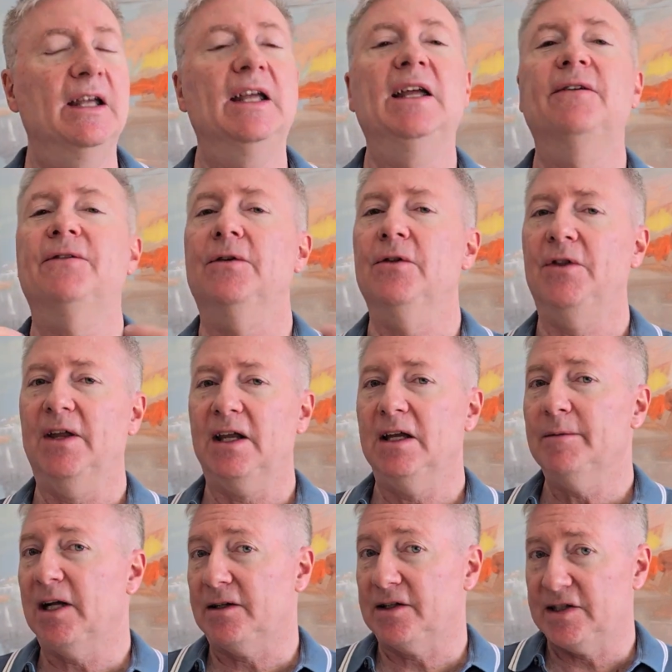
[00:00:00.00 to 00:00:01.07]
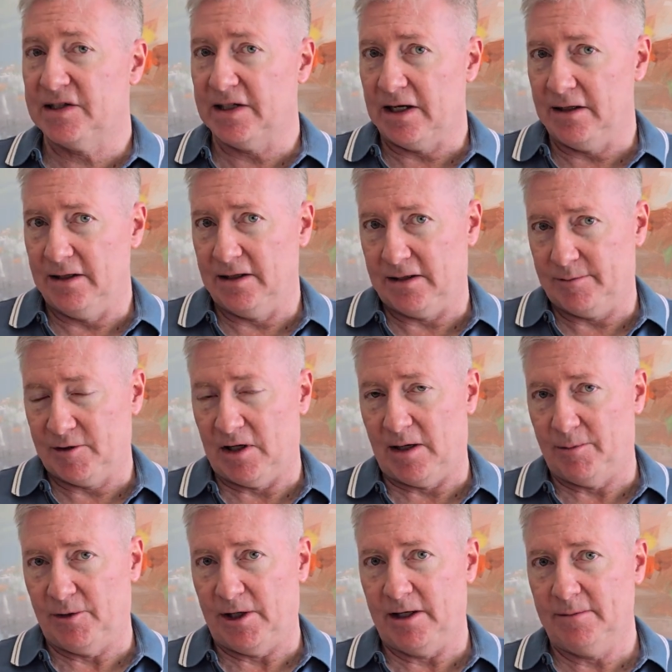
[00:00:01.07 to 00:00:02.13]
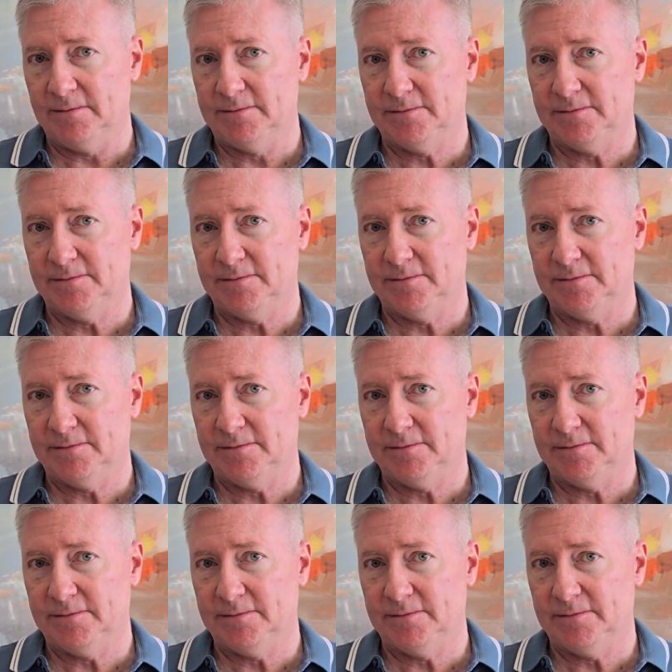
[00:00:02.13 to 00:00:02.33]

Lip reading: If you're thinking about selling a property,